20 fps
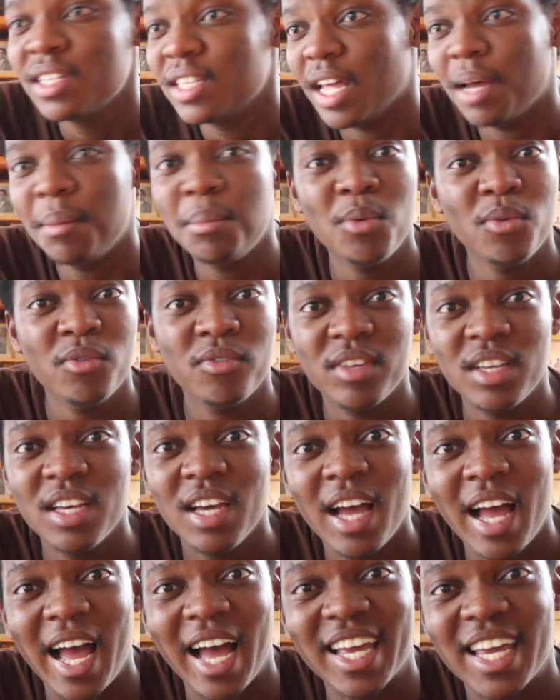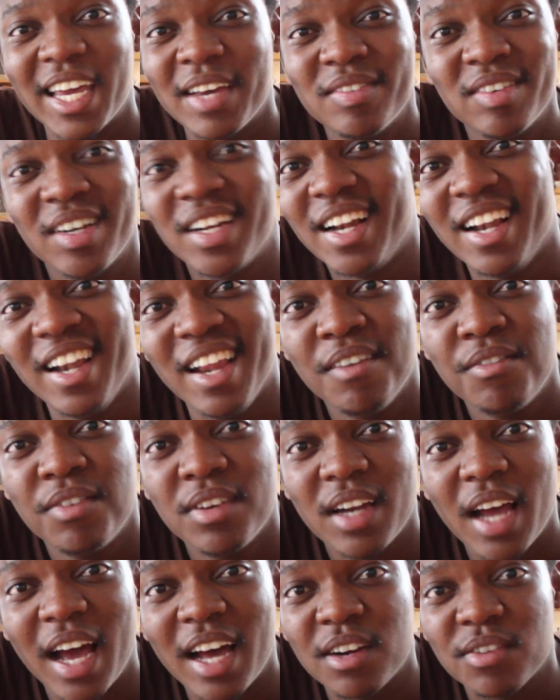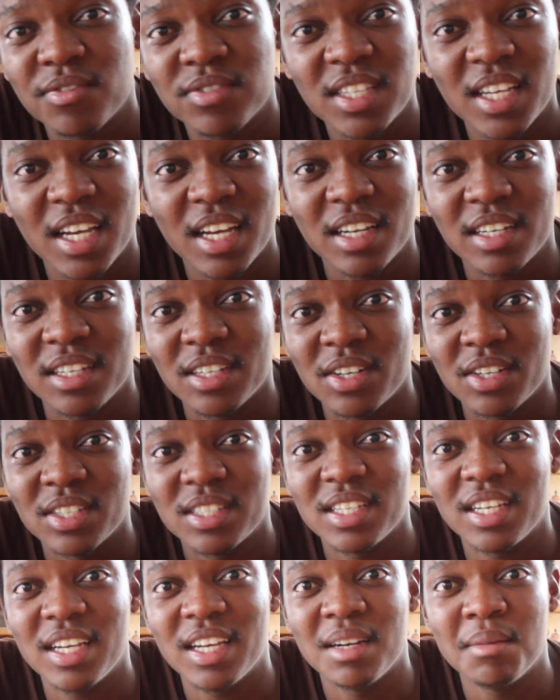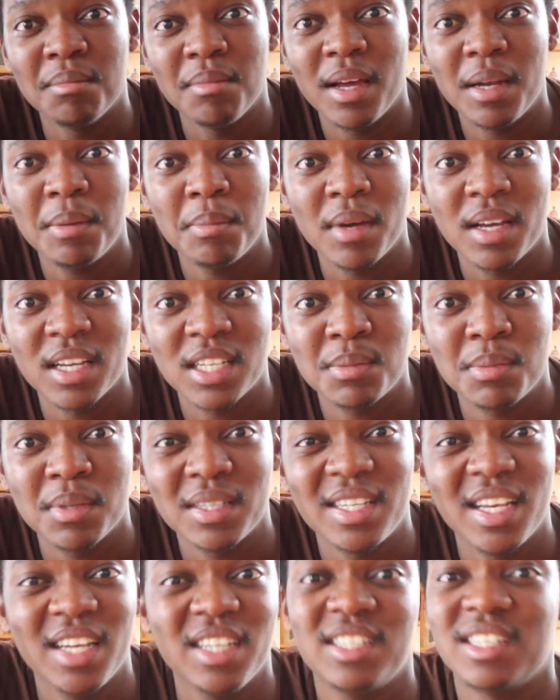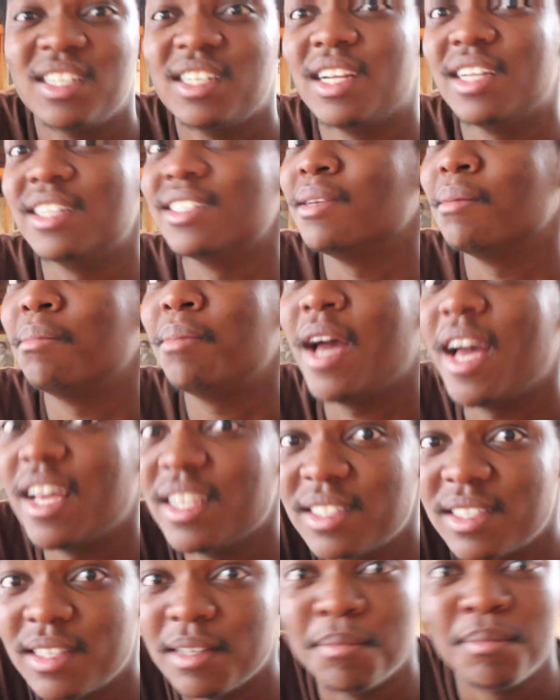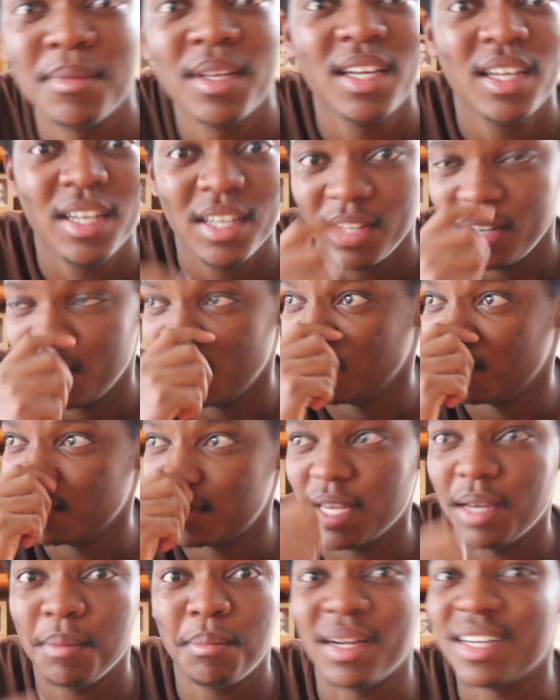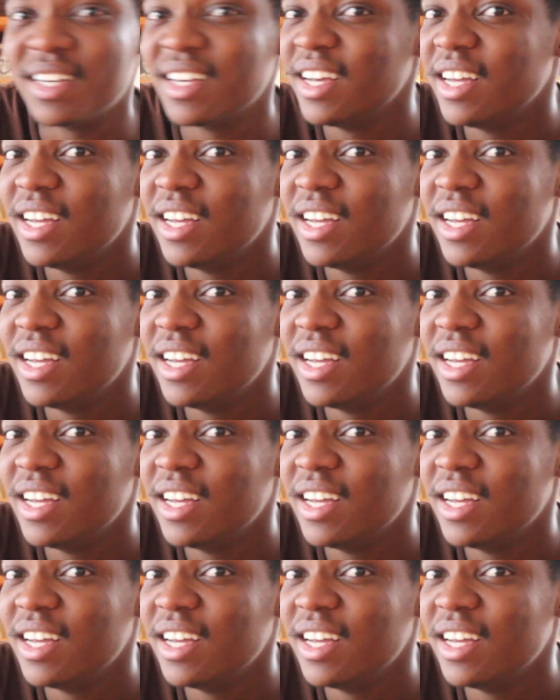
that movie i gave it 11 out of 10 because it met my expectation but surpassed them you know what i'm saying but